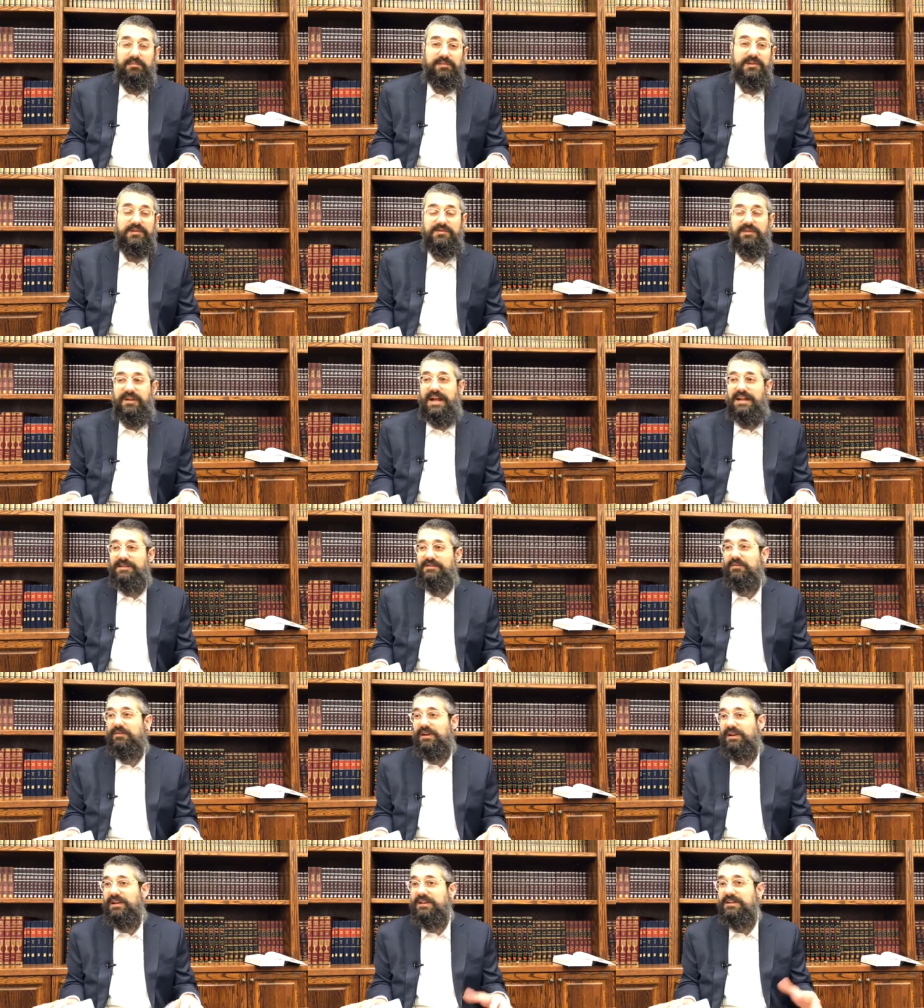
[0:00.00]
Please don't ask
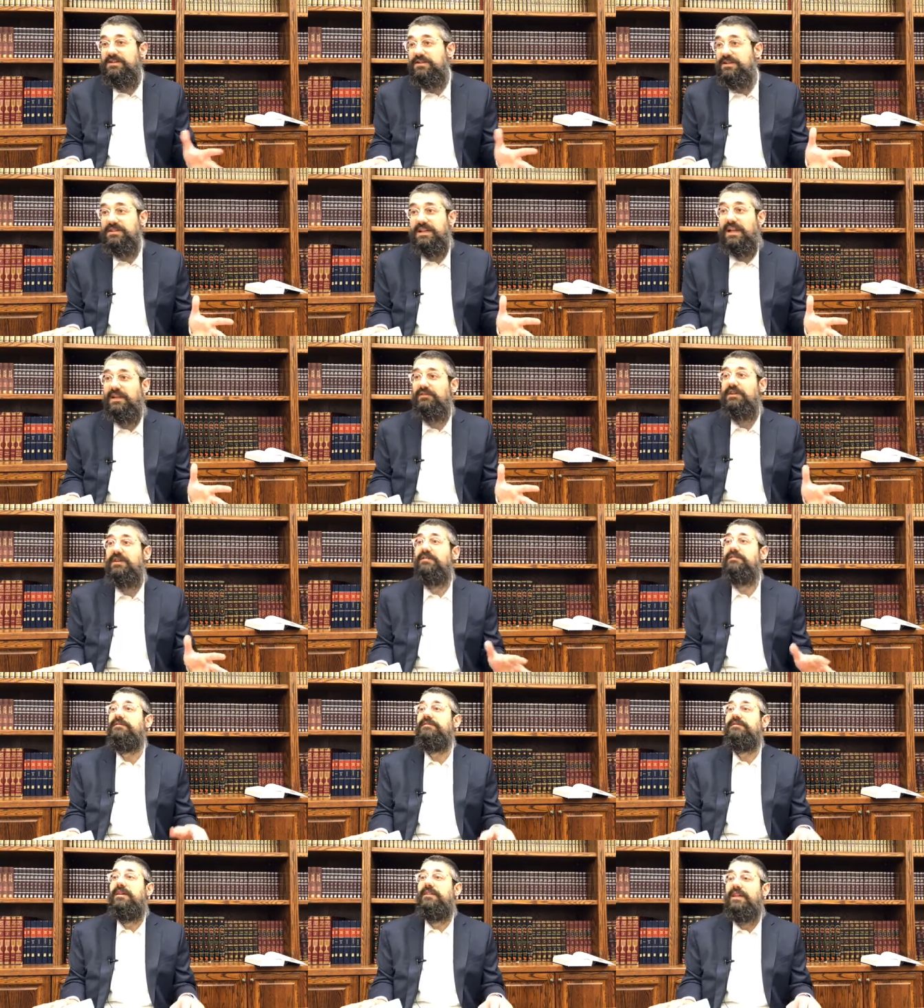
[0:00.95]
me what it is, because I don't
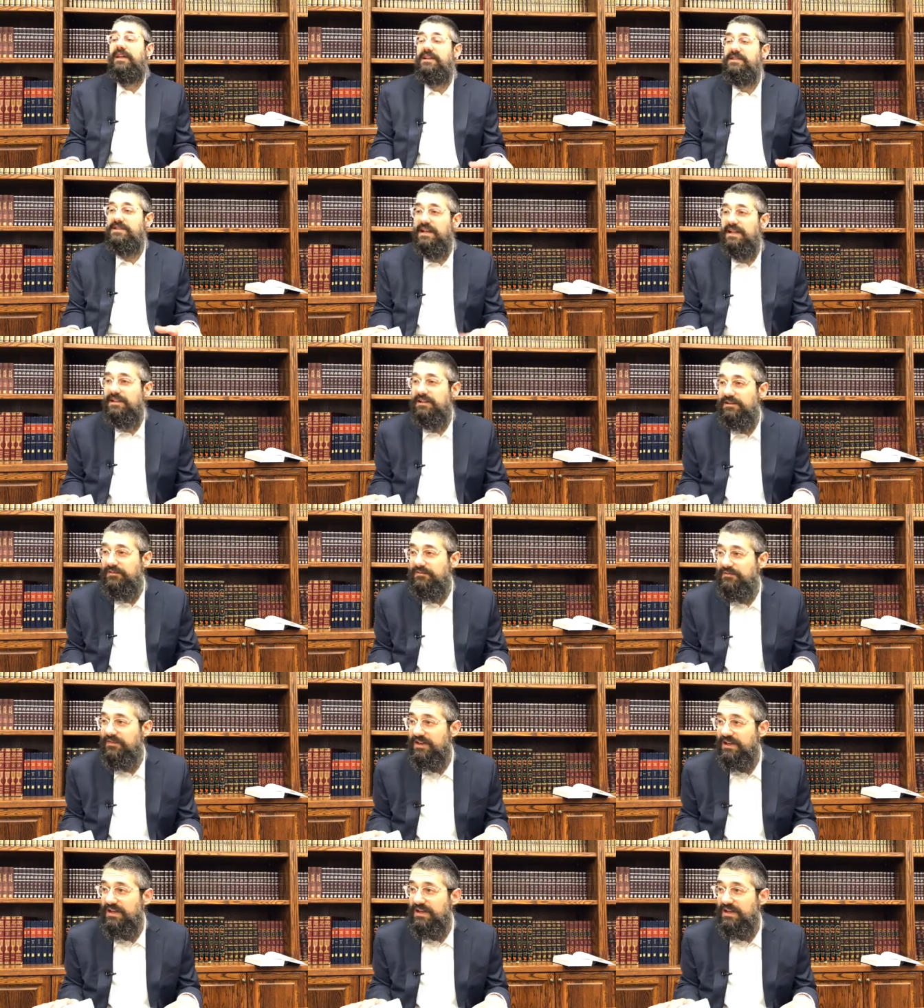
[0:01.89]
know. I'm not a tzaddik.